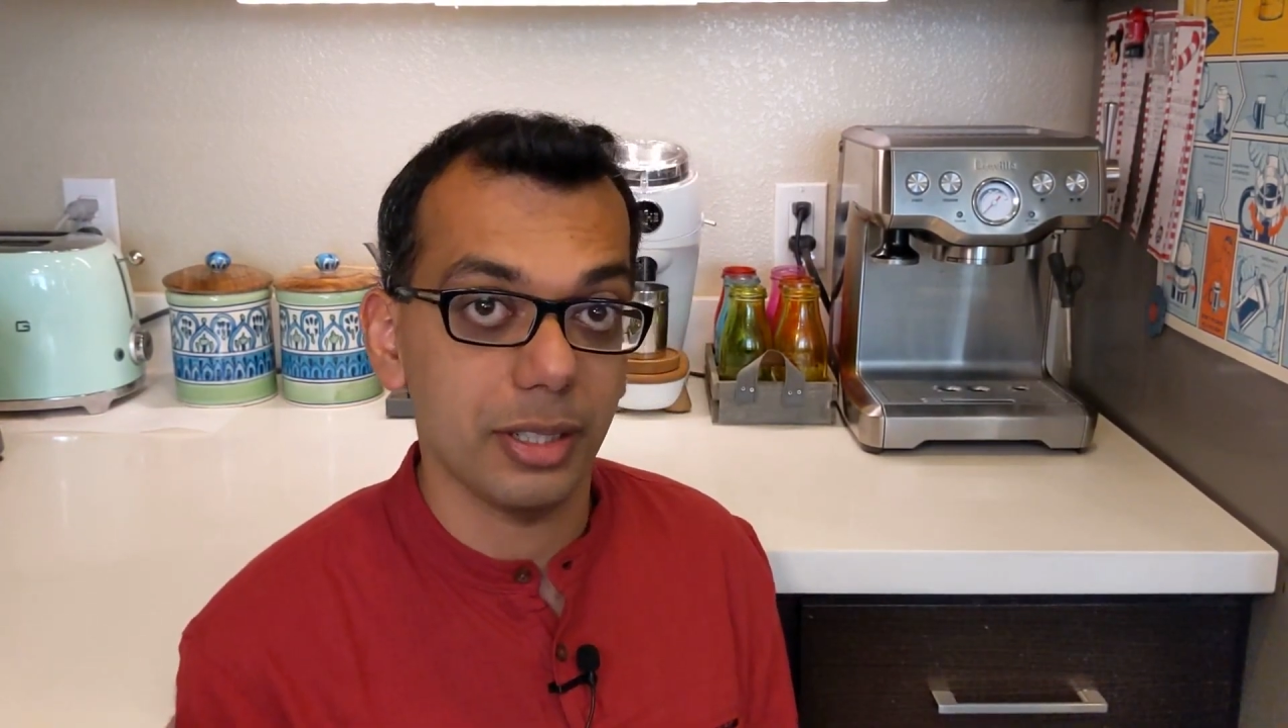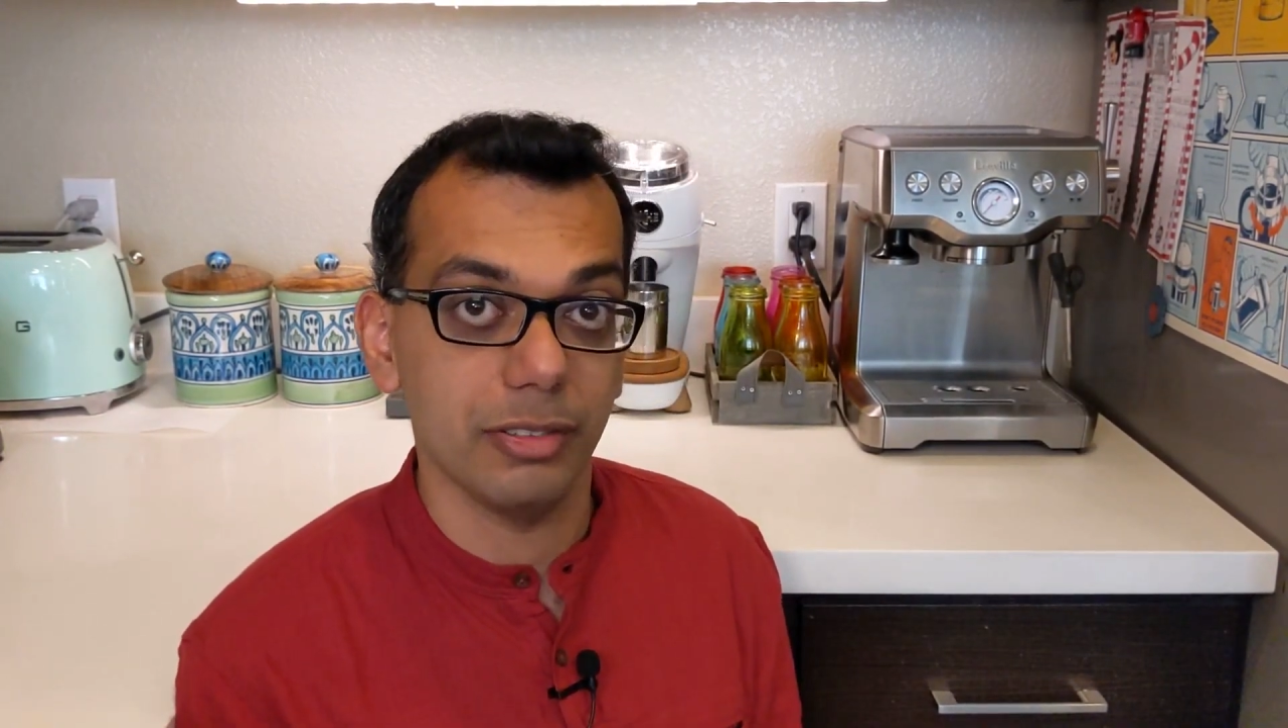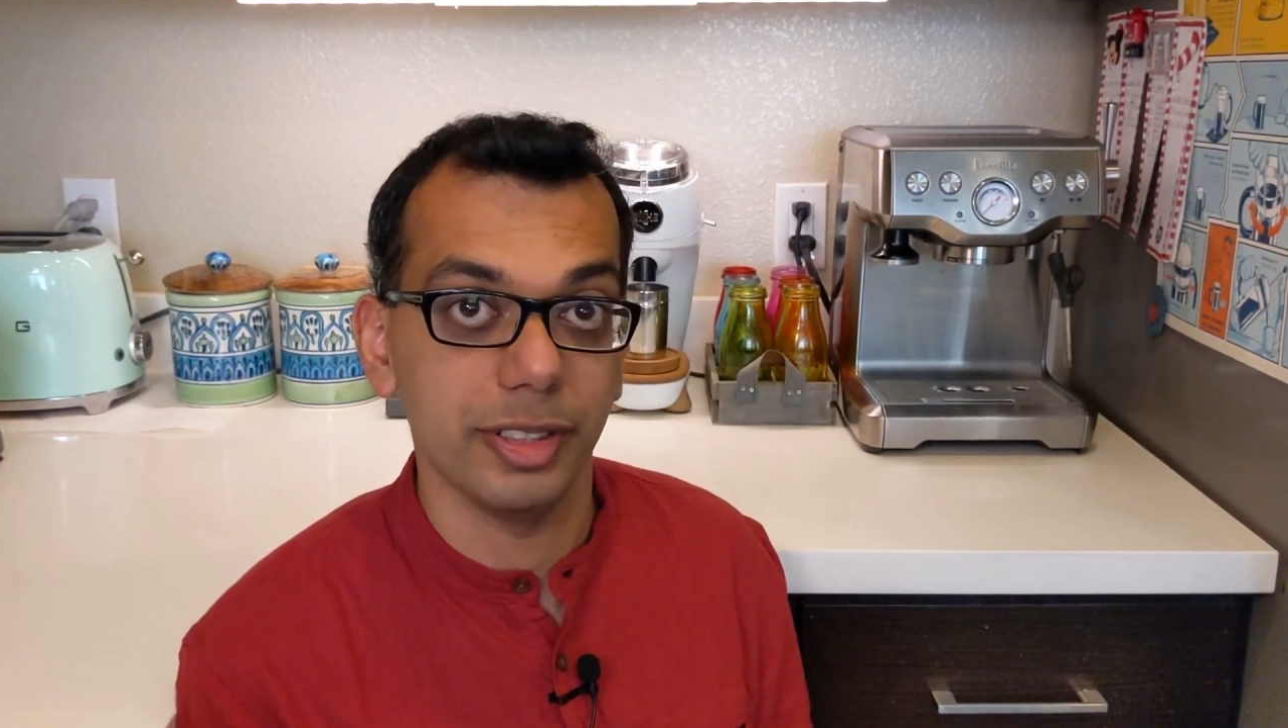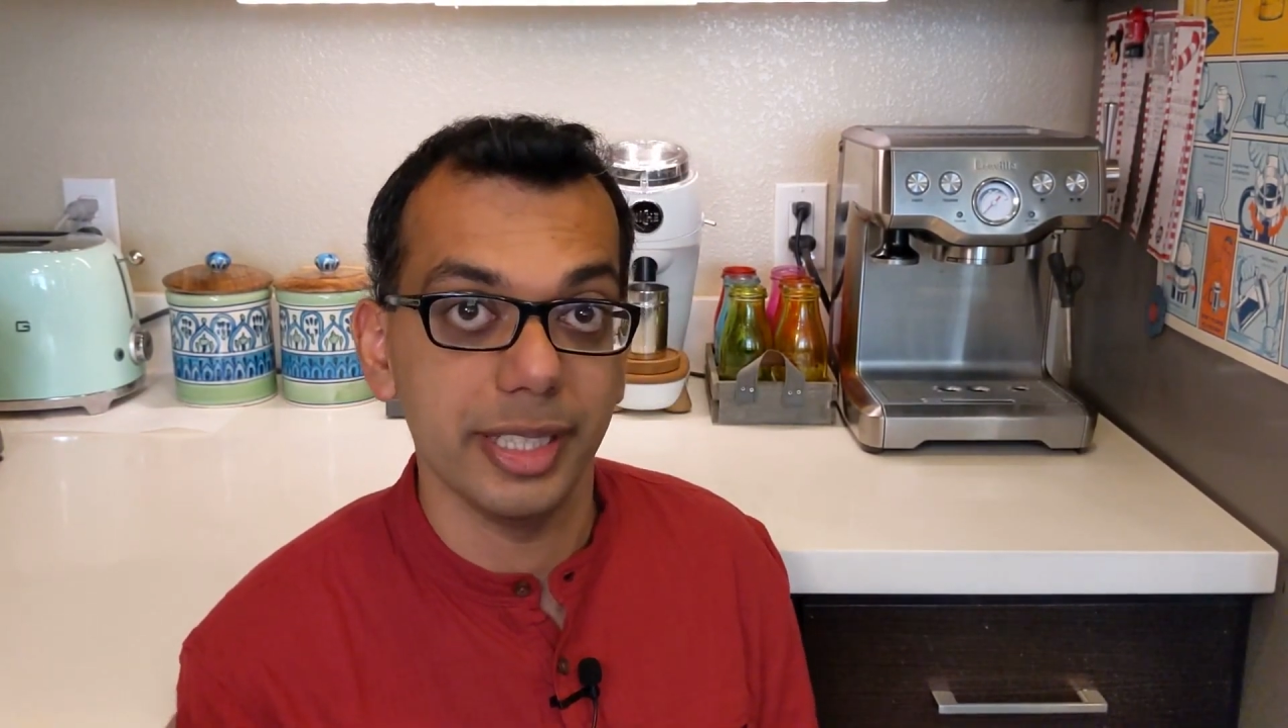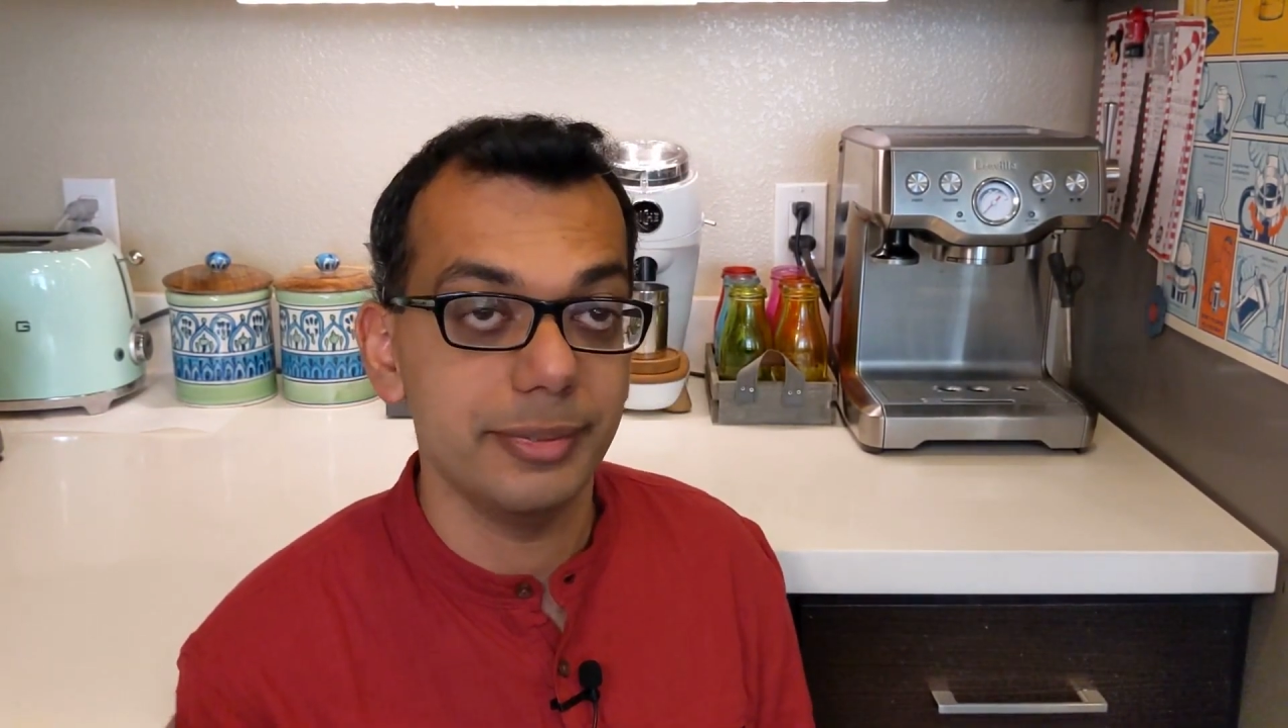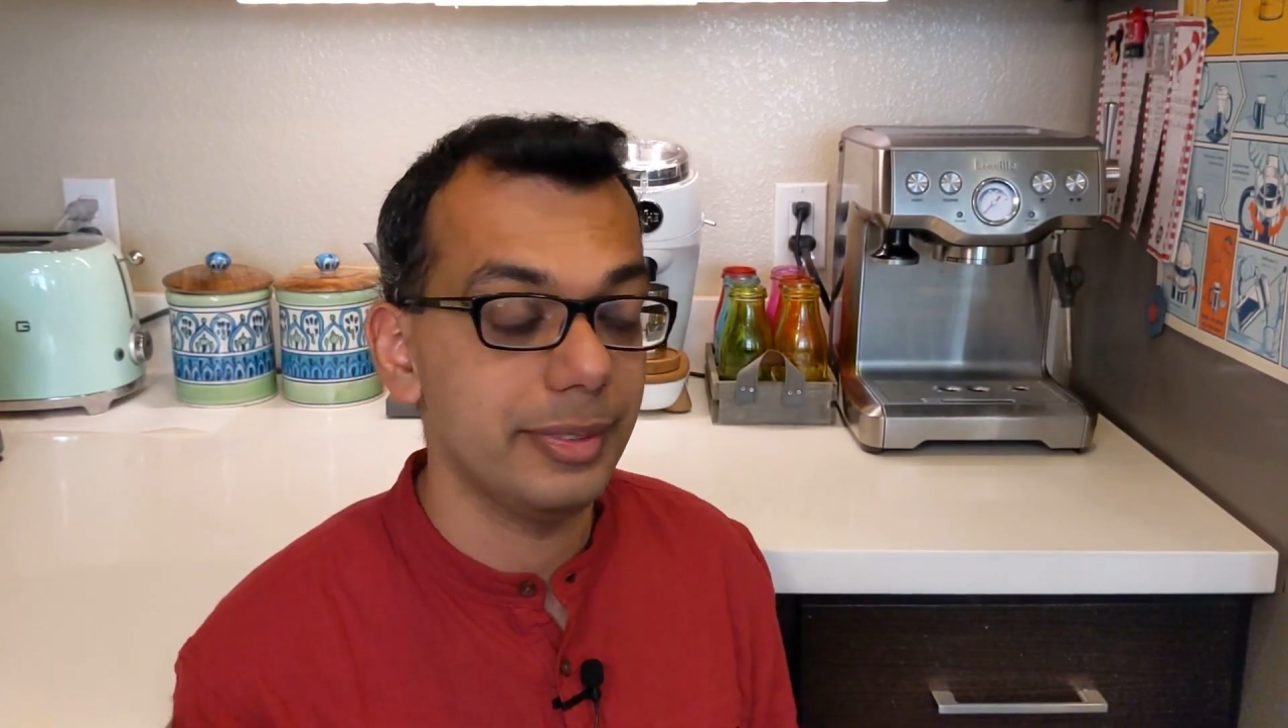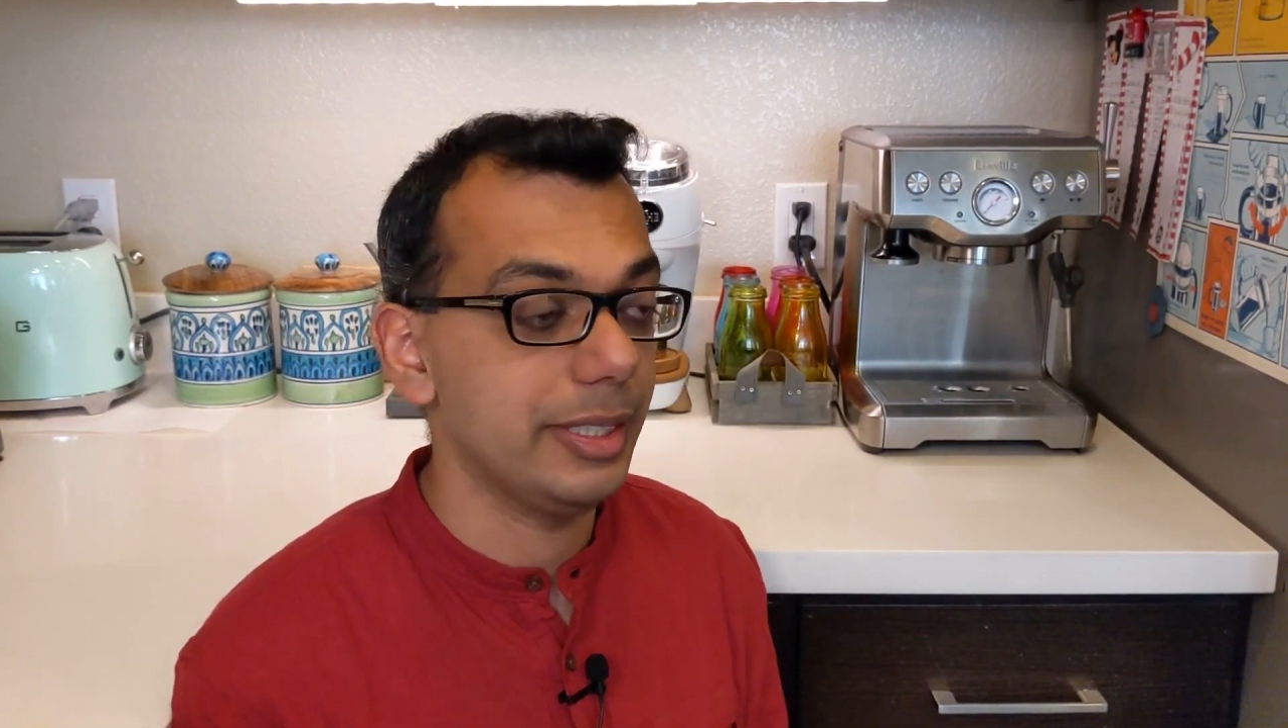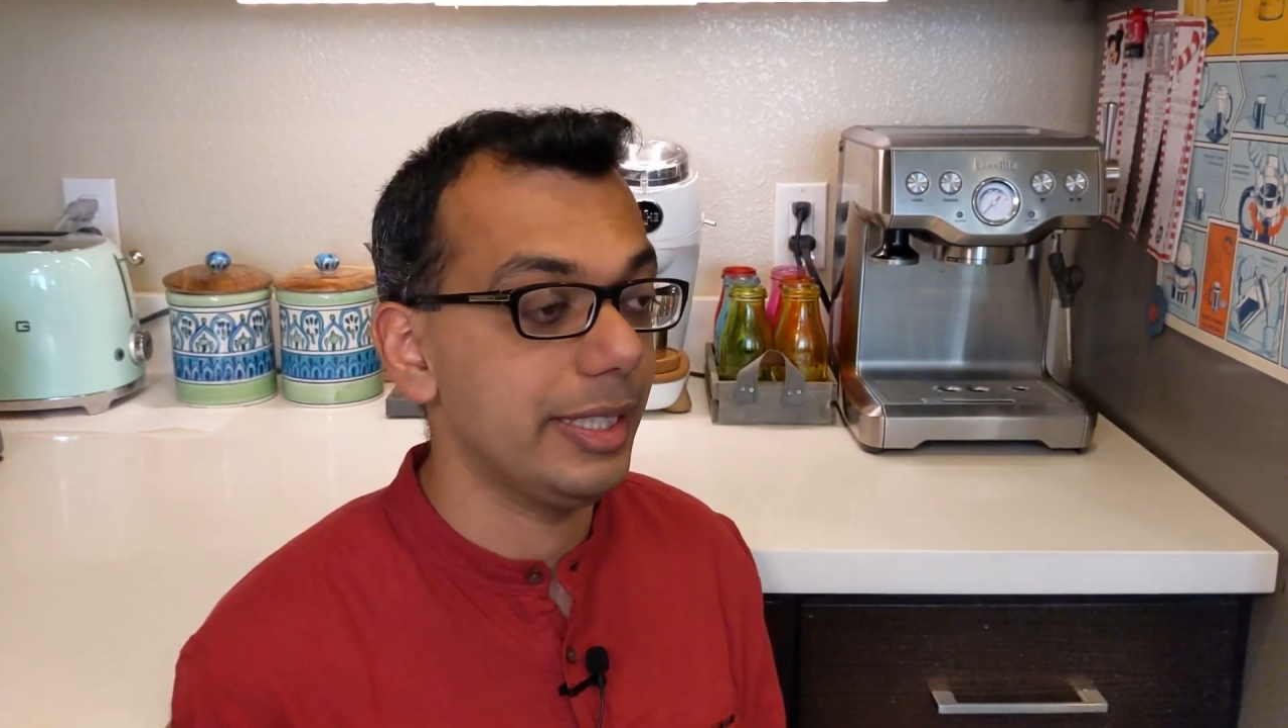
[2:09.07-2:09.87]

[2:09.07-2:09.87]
coffee.